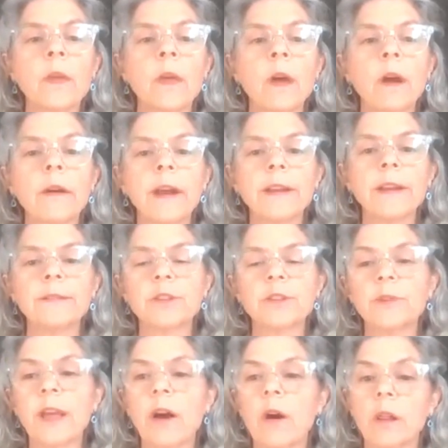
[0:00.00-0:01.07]
All right, so
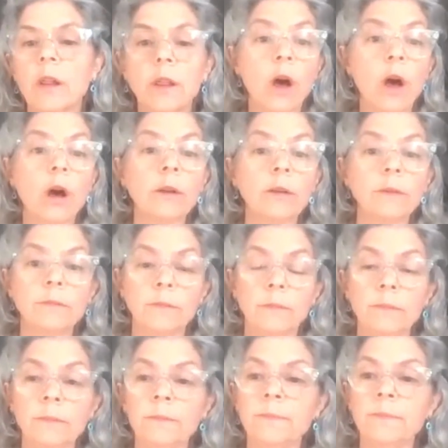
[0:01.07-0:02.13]
now along
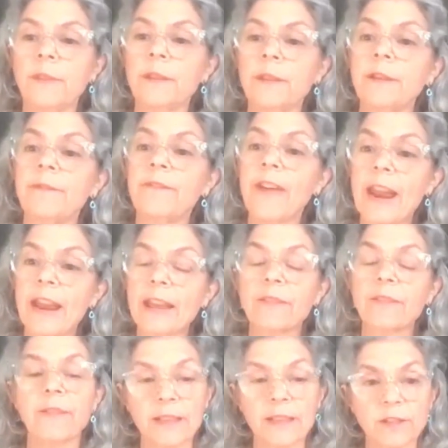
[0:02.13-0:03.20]
the lymphatic
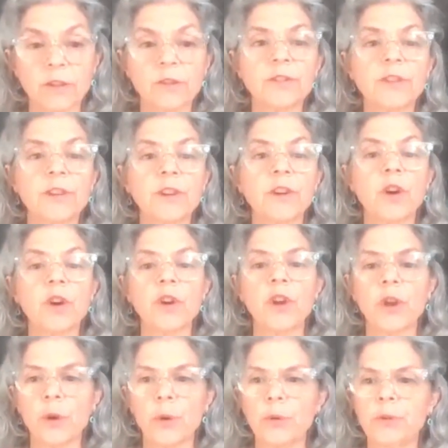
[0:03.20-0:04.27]
vessels, there are
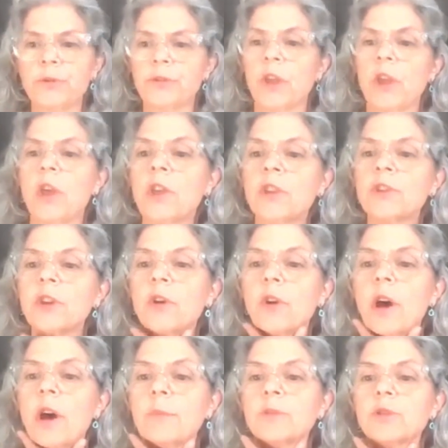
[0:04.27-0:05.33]
nodes.
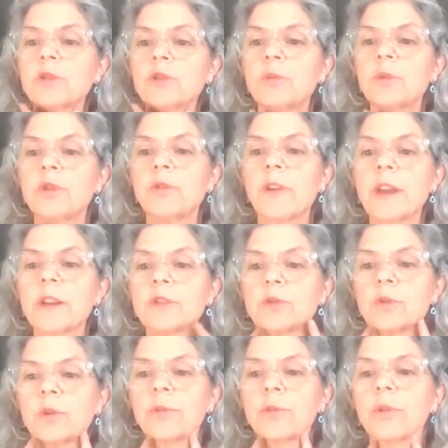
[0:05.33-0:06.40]
So I'm sure when you've had a
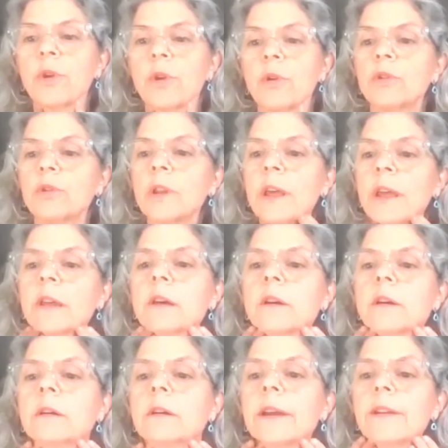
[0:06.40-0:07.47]
sore throat, you're like,
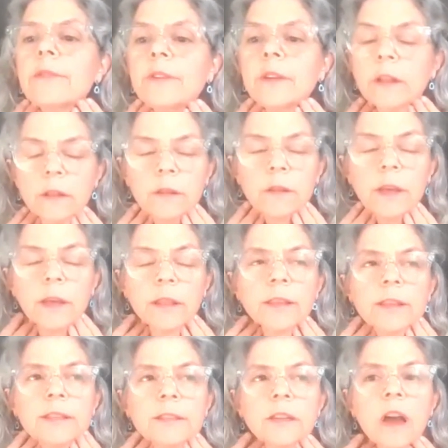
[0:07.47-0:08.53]
oh, I feel
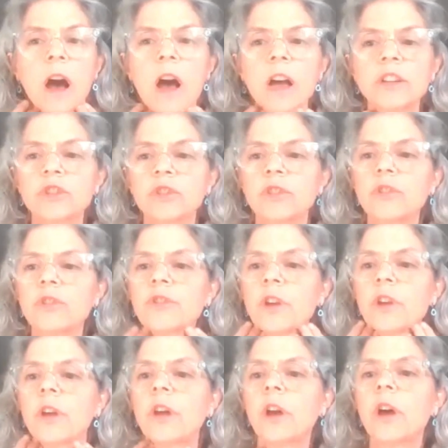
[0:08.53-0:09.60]
these nodules
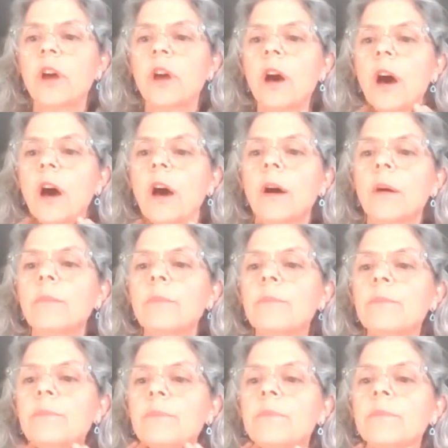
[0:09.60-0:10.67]
along